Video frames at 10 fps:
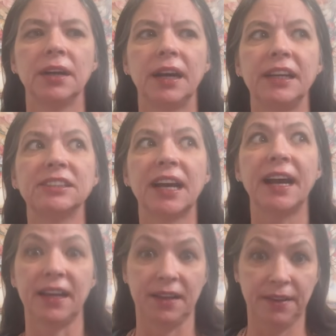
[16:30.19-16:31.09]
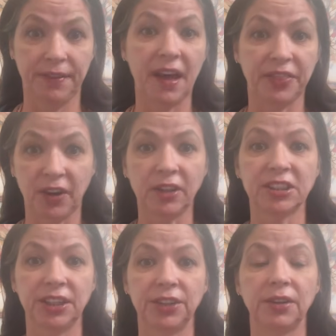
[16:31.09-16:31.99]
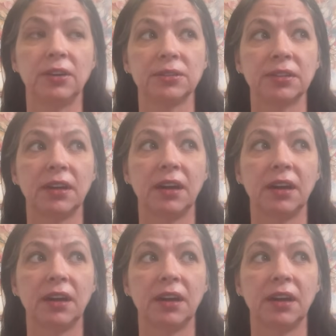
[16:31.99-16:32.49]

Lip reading: And he's like, that 13-year-old.